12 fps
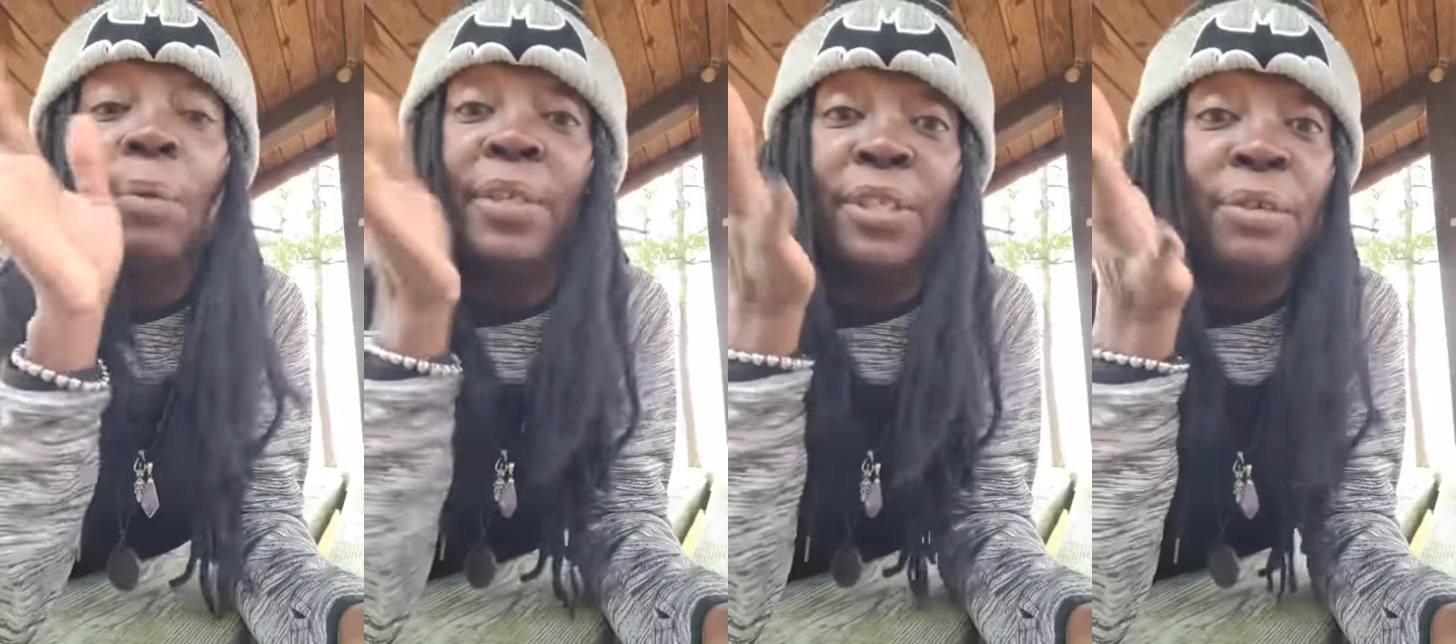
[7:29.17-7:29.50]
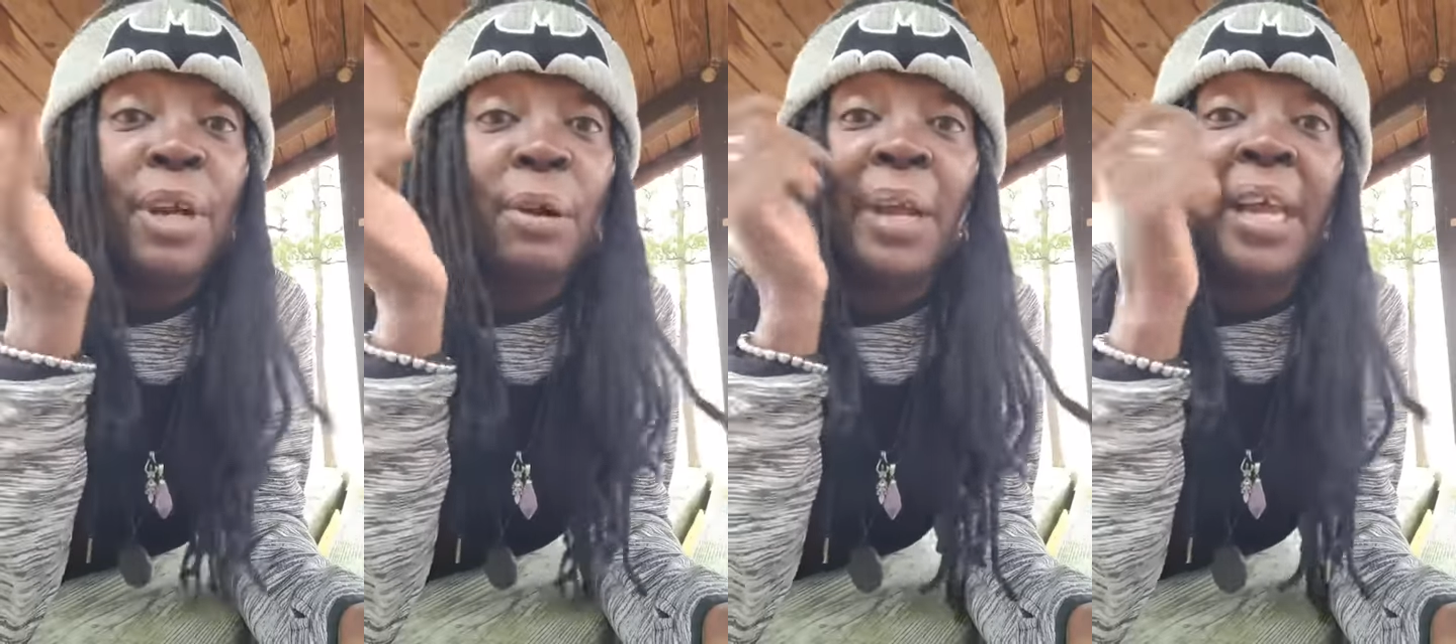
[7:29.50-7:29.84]
Well, you
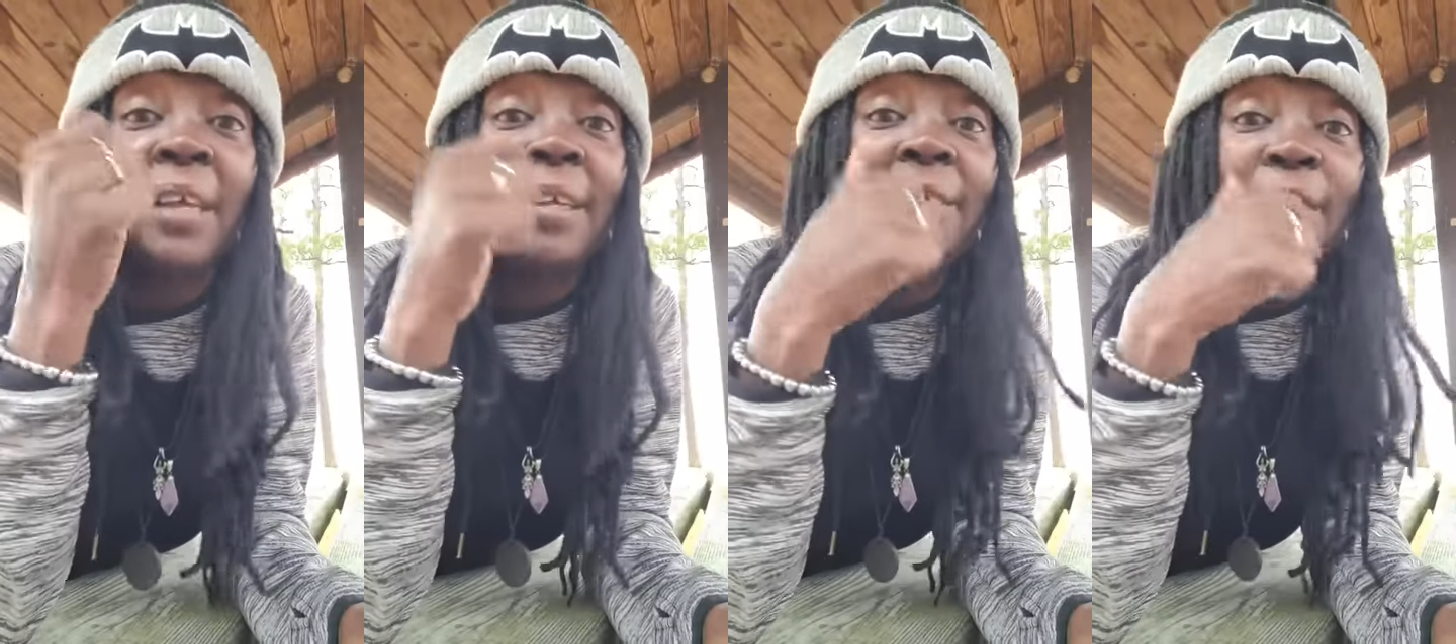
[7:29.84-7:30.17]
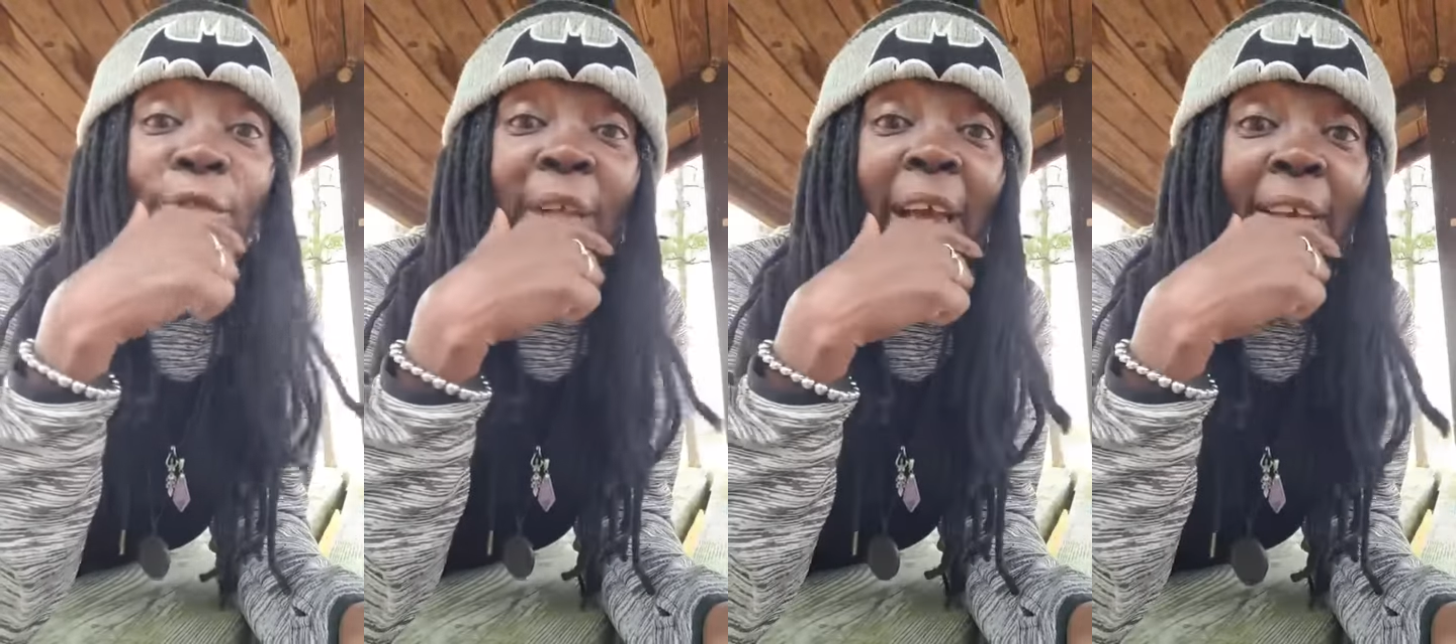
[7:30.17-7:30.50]
go ahead and
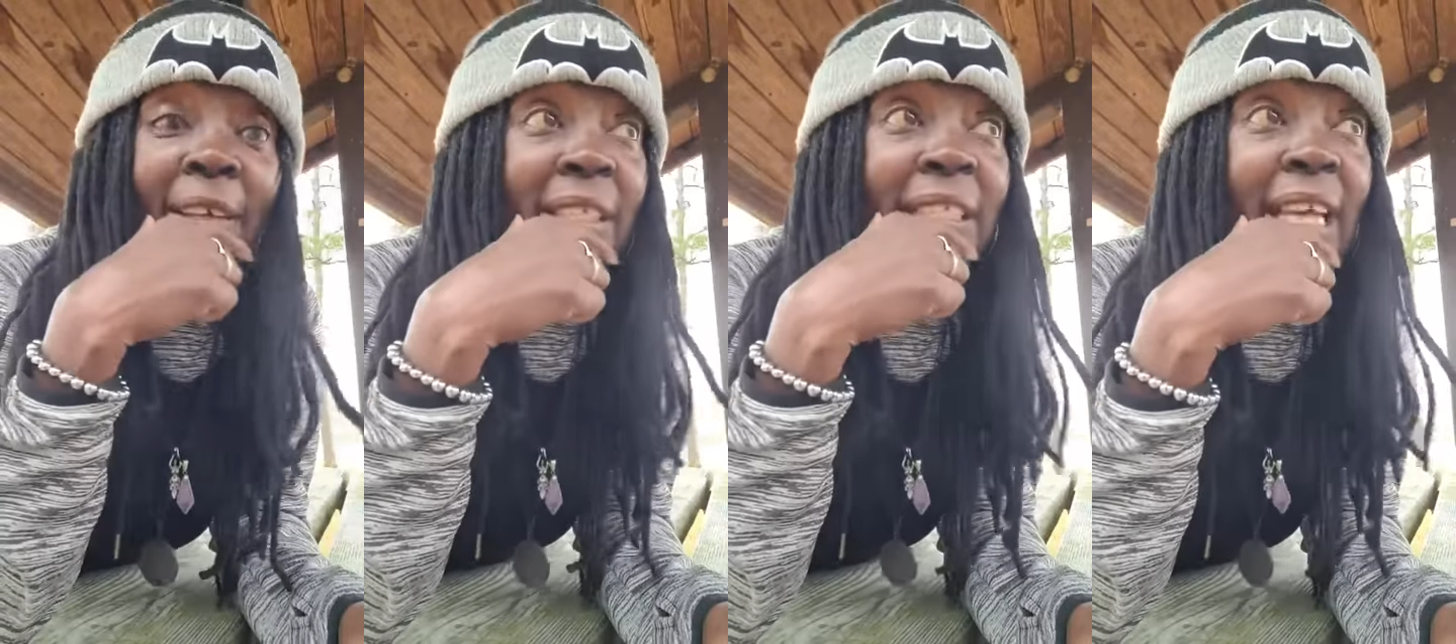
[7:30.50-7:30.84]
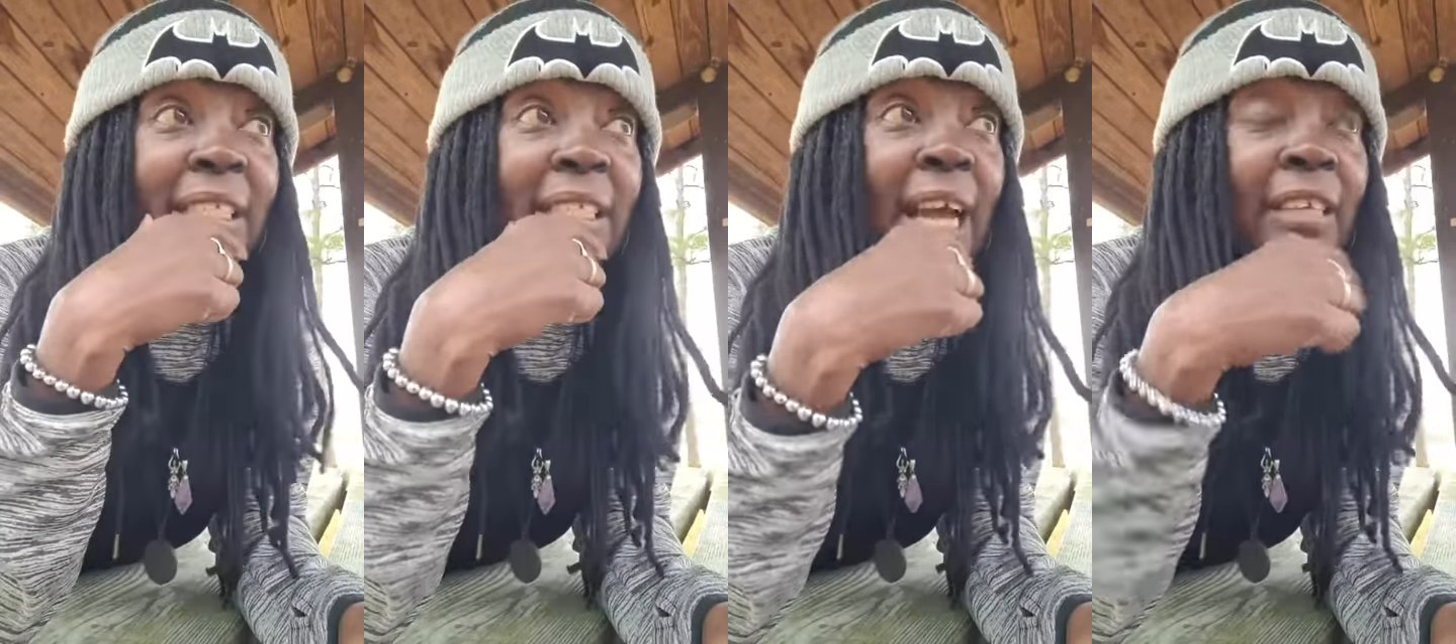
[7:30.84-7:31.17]
do that because
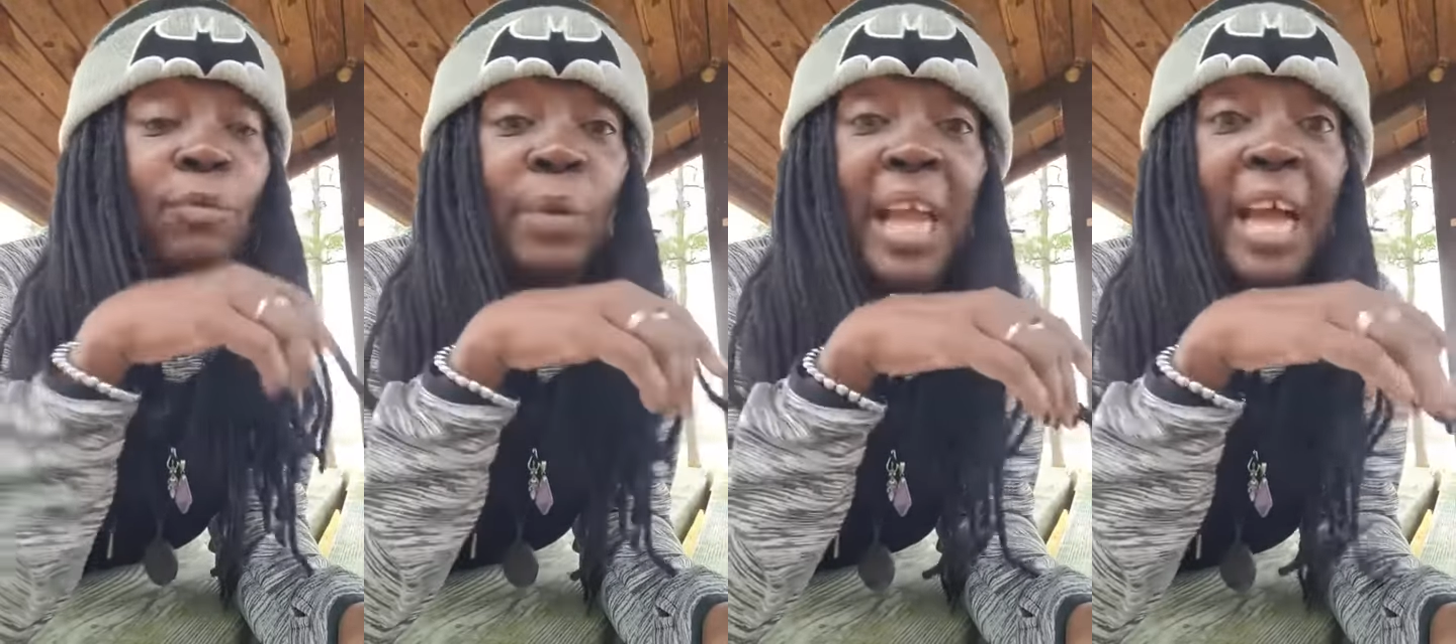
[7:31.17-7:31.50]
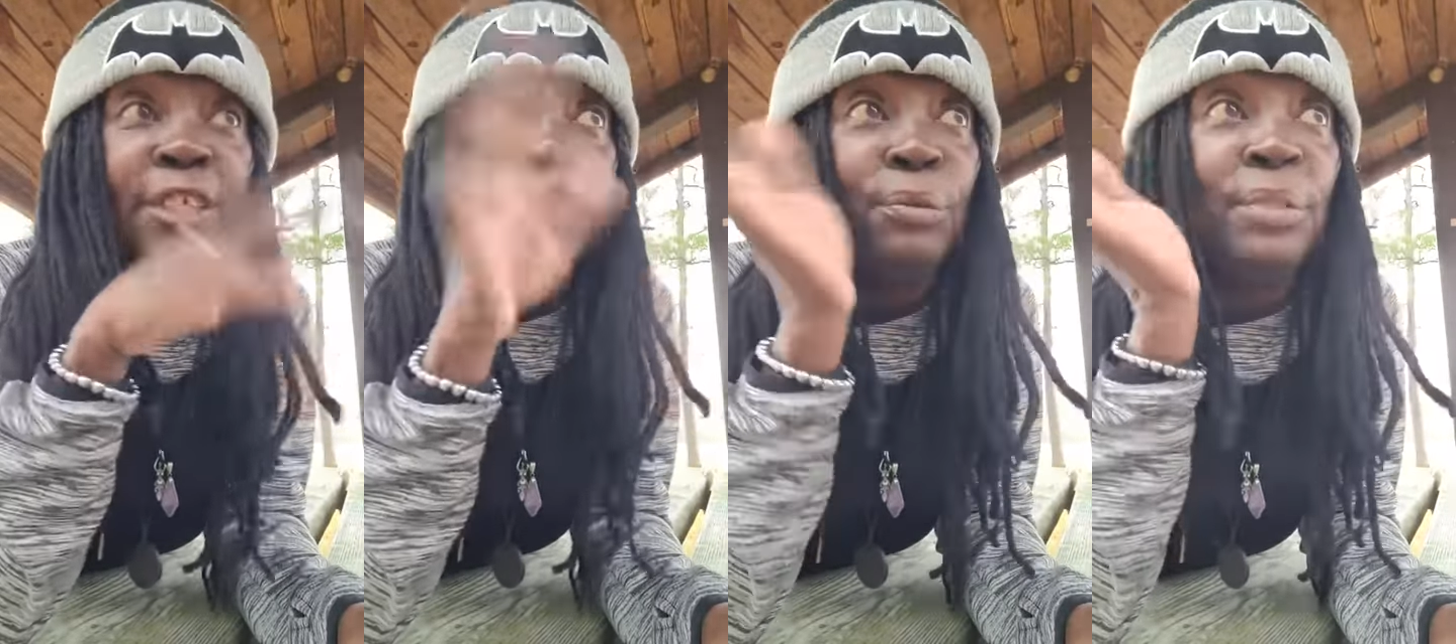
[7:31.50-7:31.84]
that's not the way
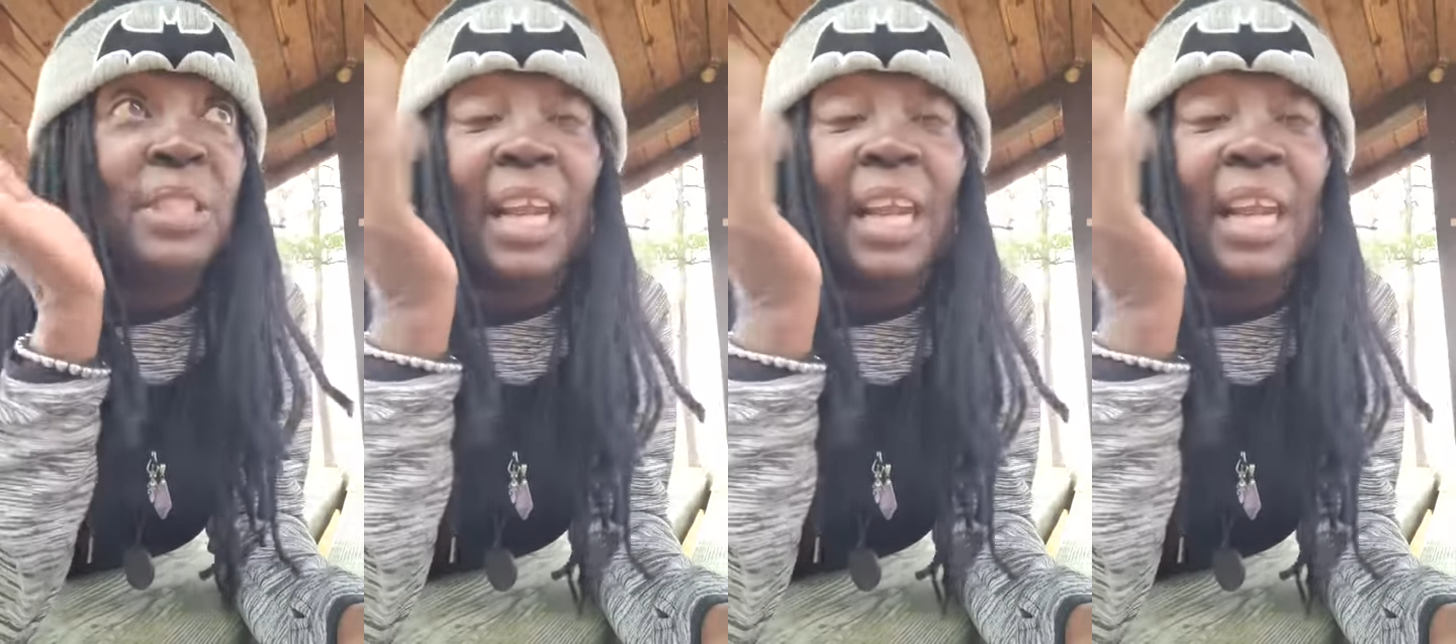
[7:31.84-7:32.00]
I choose